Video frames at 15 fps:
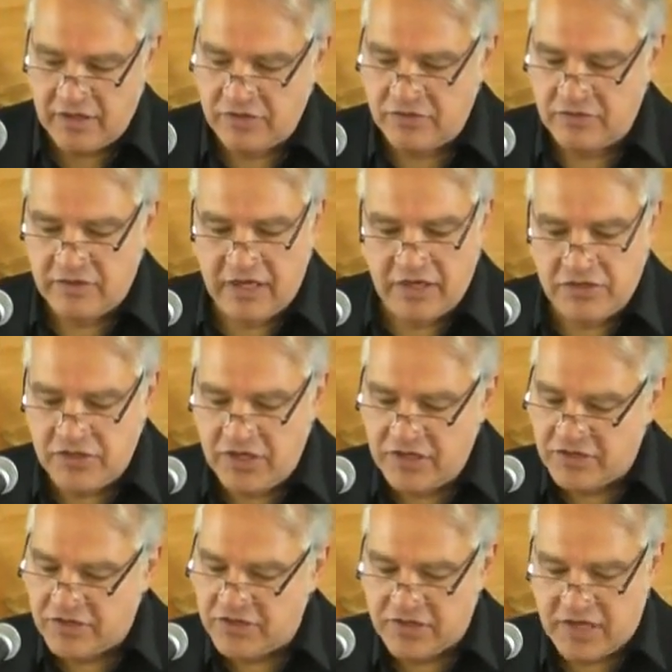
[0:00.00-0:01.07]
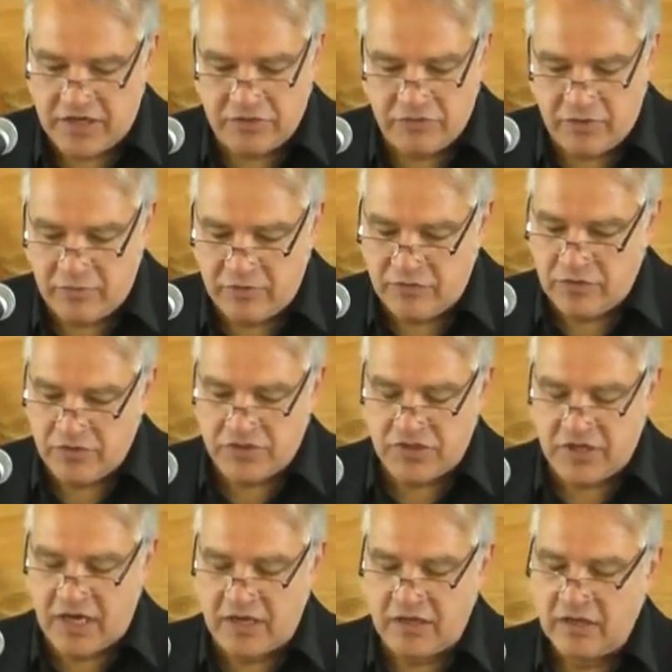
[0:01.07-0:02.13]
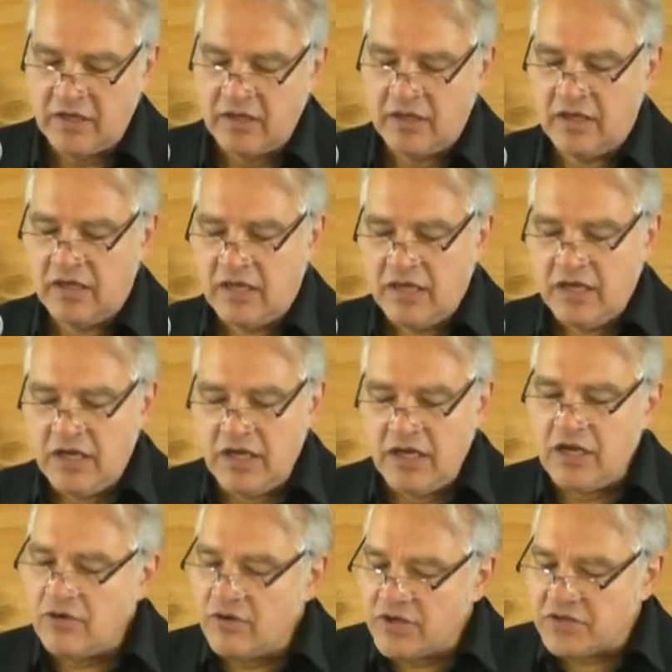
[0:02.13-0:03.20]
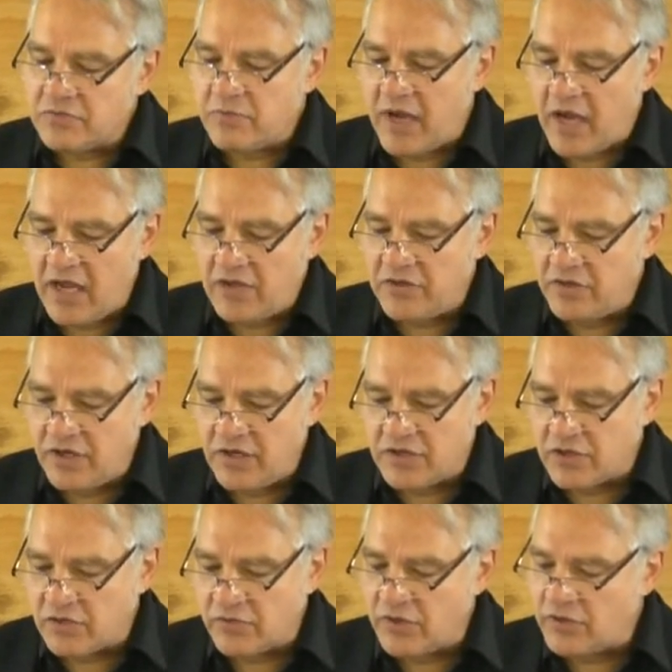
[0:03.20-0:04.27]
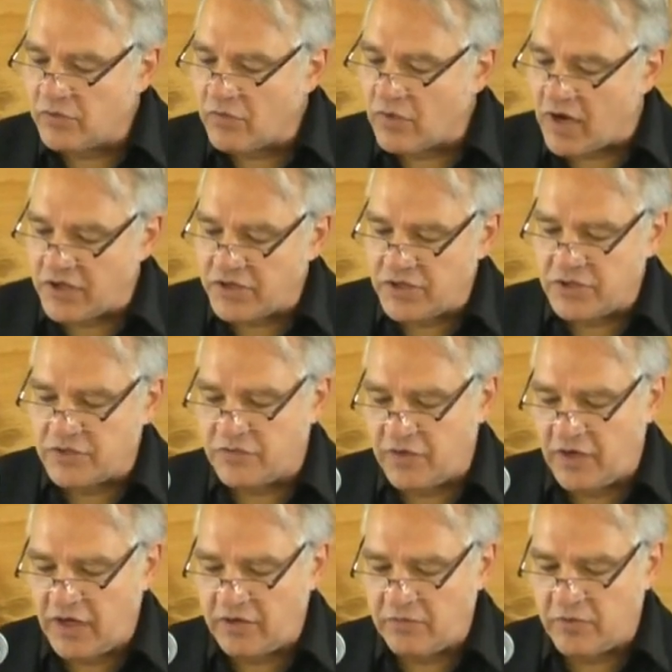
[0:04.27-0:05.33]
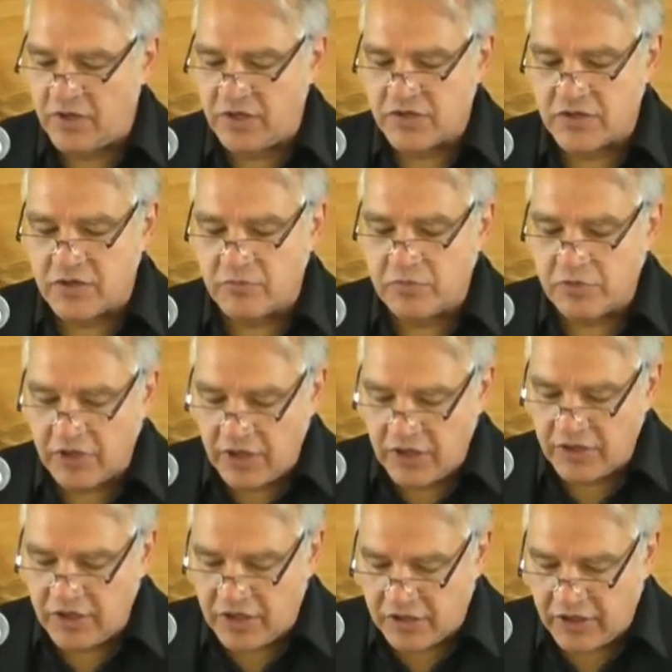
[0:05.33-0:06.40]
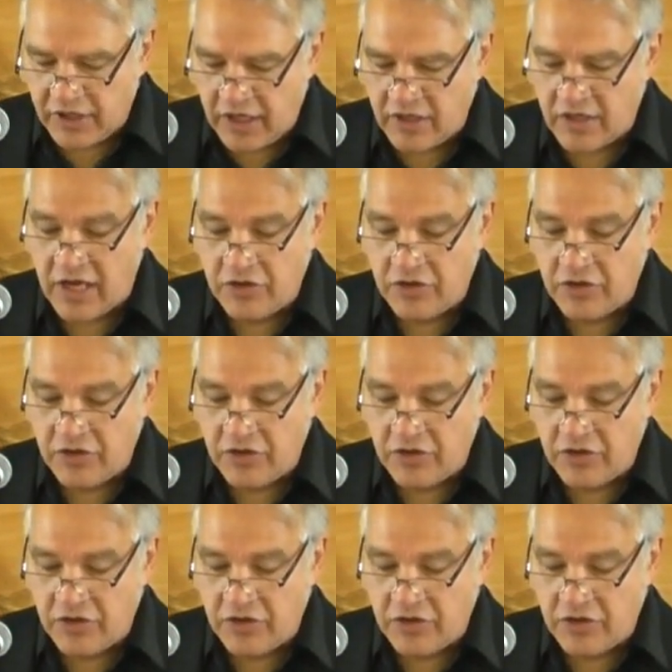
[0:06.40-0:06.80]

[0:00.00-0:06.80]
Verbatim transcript: And, and Jesus said to him in verse 10 he who has bathed needs only to wash his feet, but is completely clean.